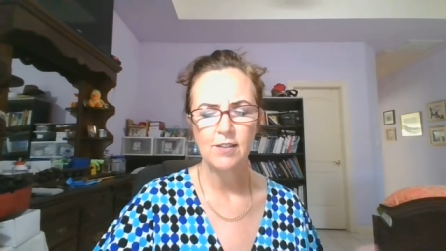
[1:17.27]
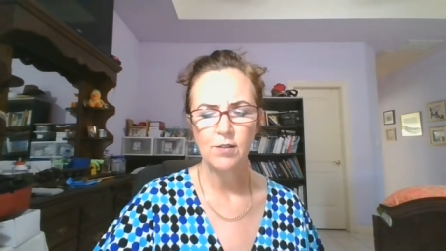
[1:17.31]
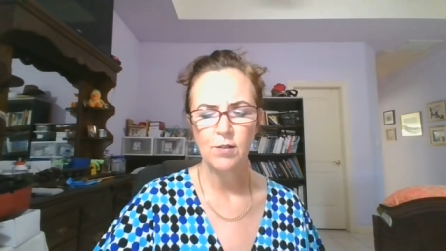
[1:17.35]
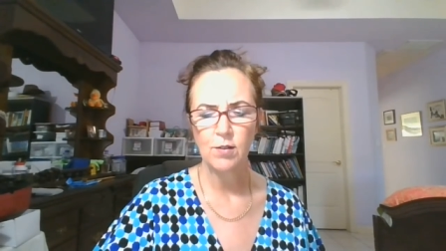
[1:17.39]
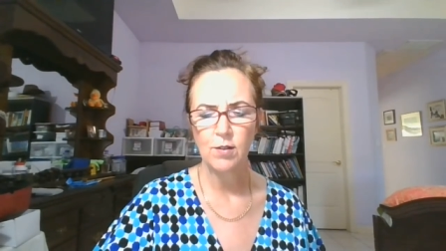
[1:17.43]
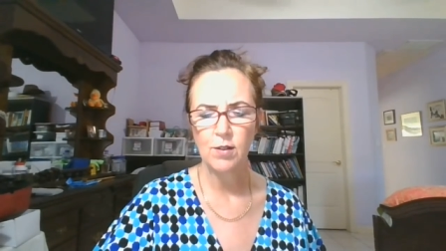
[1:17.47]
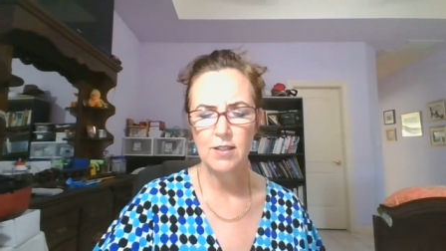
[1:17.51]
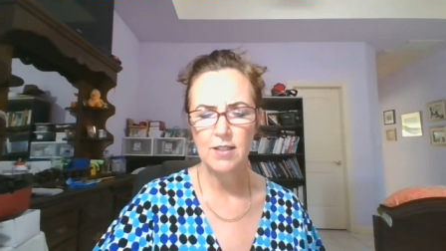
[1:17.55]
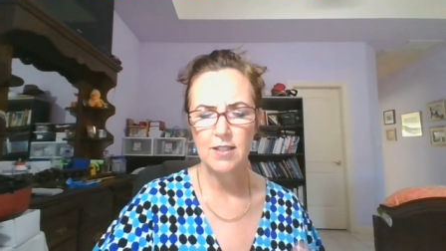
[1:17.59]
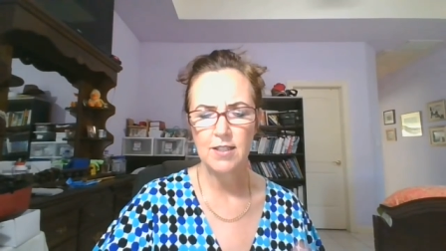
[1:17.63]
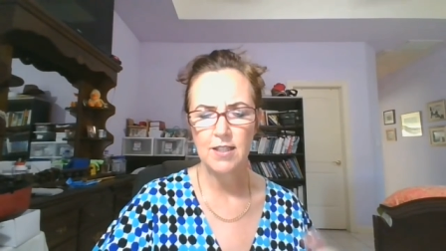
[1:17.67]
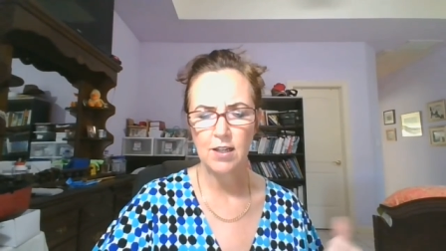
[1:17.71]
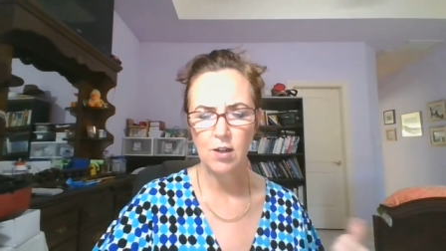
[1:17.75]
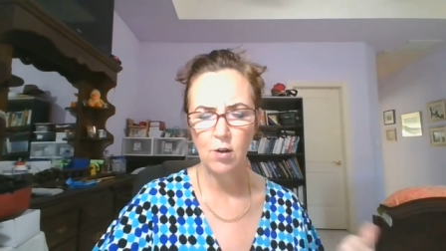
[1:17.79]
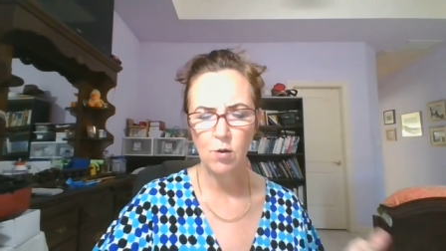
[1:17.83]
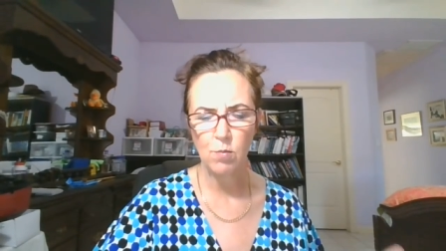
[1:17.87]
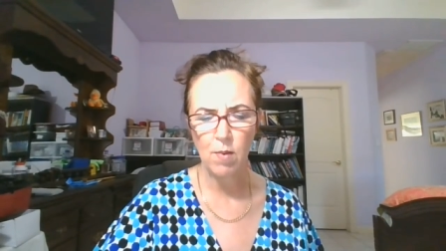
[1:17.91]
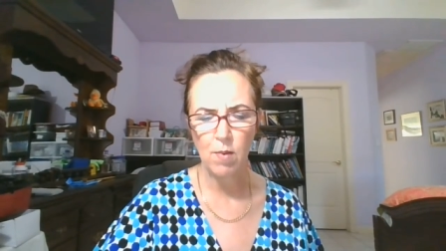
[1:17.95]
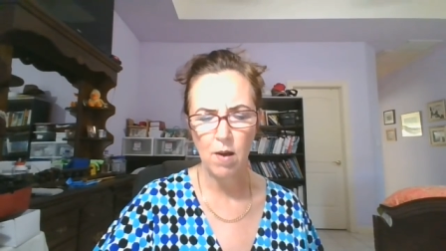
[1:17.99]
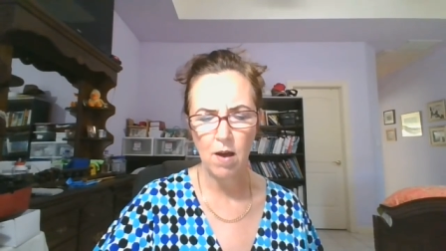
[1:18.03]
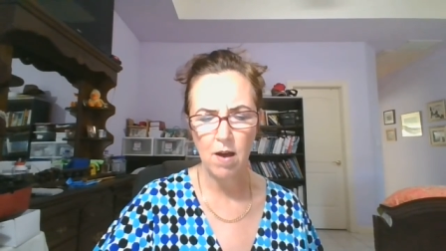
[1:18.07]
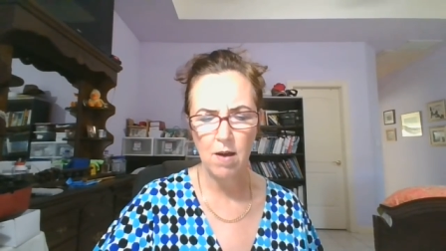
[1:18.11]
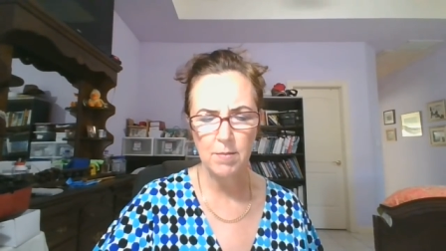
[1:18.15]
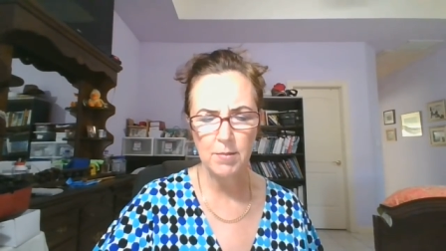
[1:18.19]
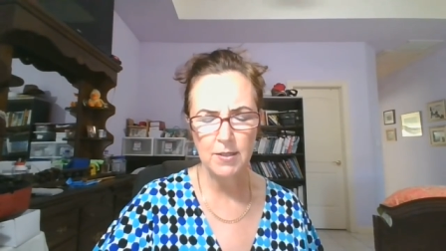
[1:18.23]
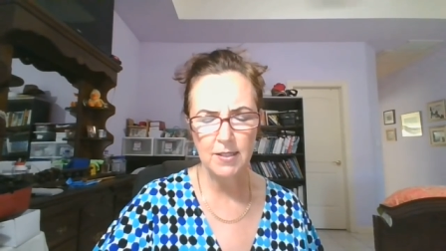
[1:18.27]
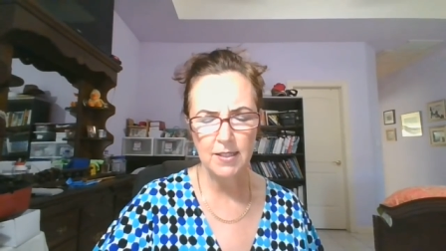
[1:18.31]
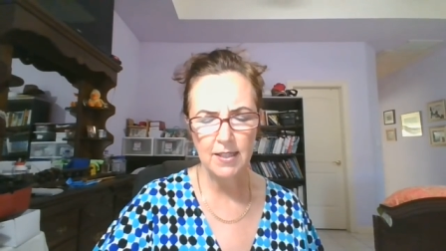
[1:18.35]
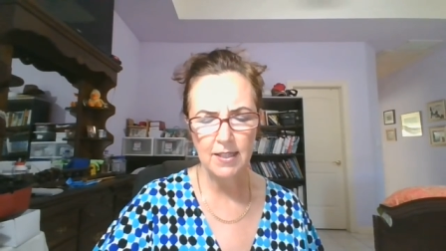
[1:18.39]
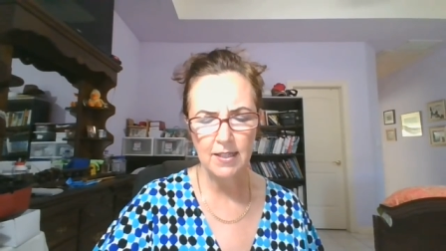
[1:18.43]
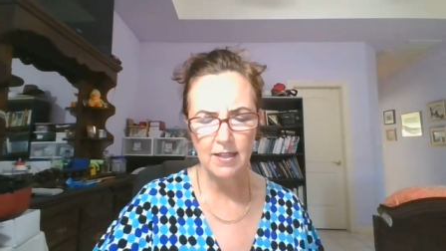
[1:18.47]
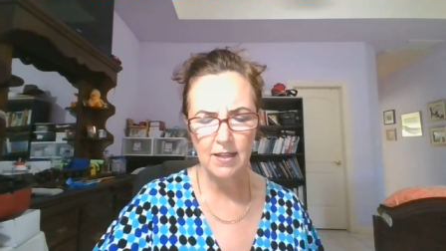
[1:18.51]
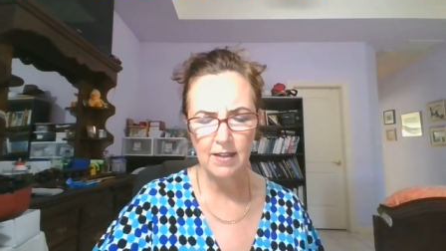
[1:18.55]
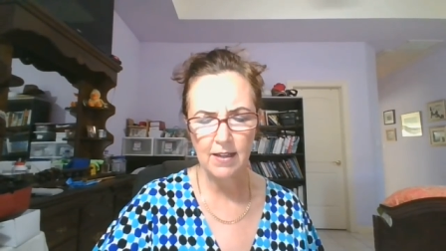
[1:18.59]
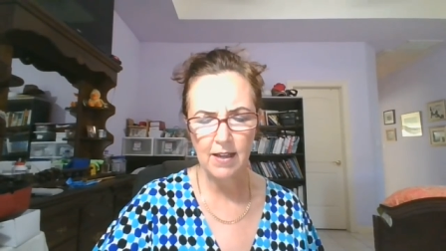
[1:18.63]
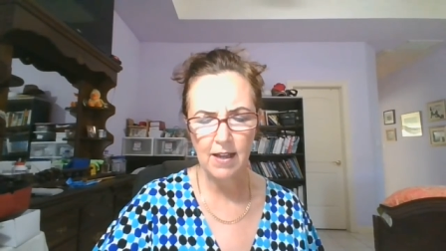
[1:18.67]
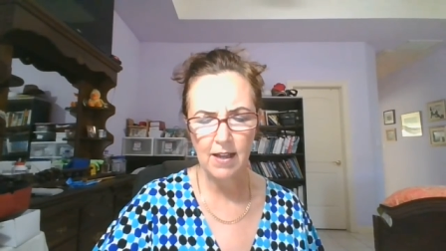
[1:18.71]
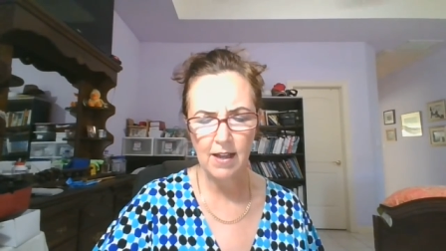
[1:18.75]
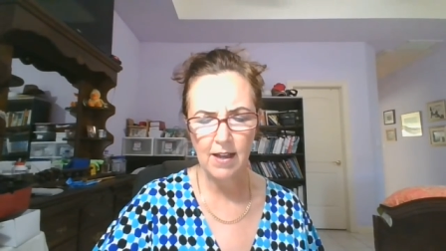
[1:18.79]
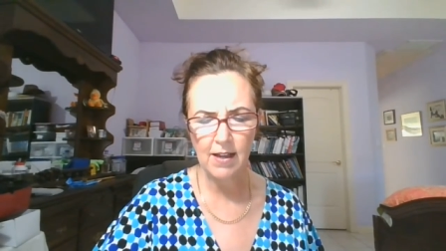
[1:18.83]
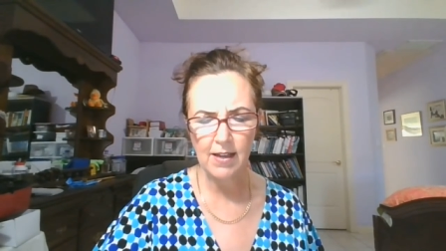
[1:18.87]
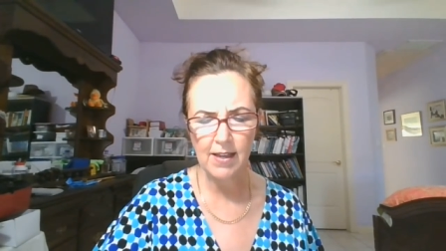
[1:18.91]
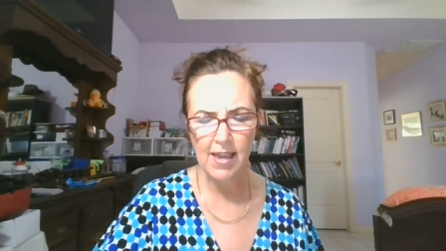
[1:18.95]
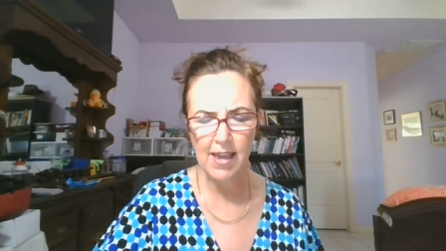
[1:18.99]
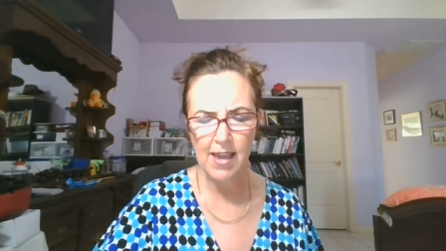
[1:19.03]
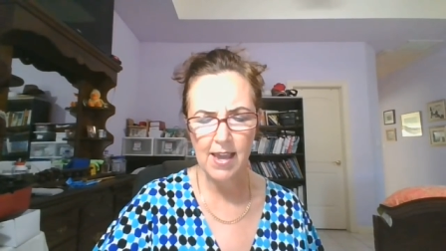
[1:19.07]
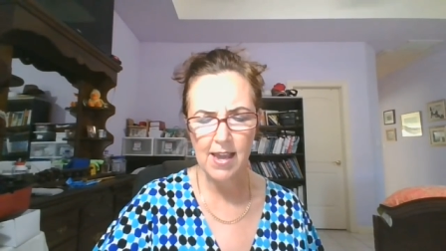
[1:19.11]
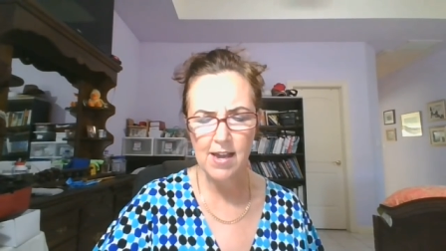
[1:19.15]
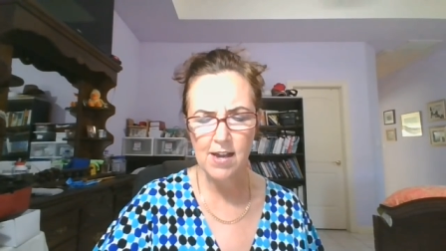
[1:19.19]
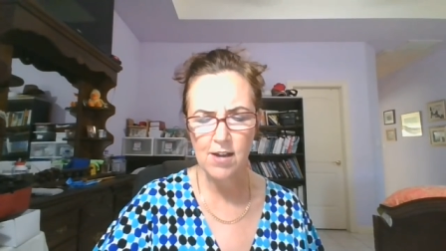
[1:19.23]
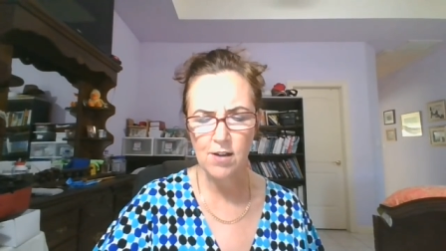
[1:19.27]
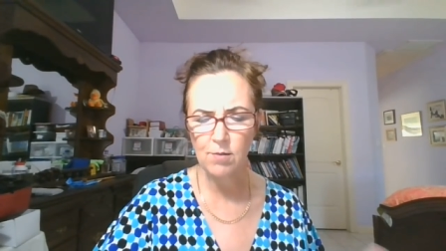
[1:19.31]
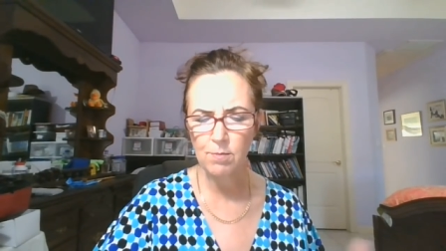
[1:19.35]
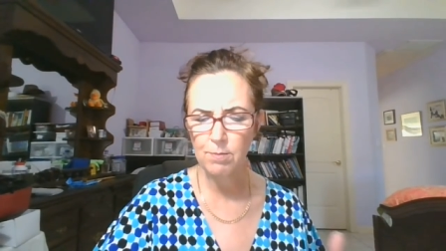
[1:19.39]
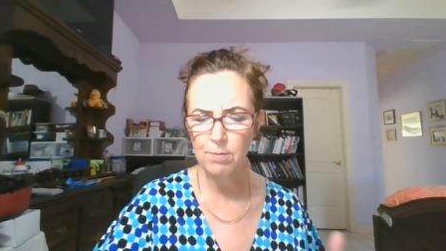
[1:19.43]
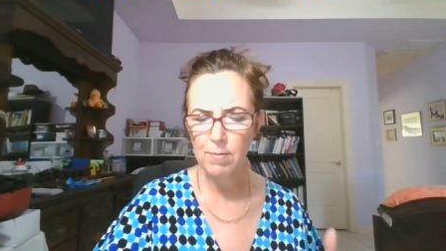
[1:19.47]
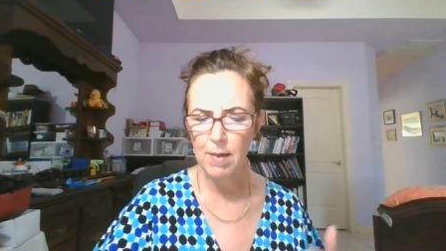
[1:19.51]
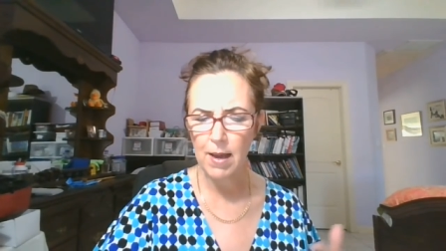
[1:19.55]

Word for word: What is it? Obama's account,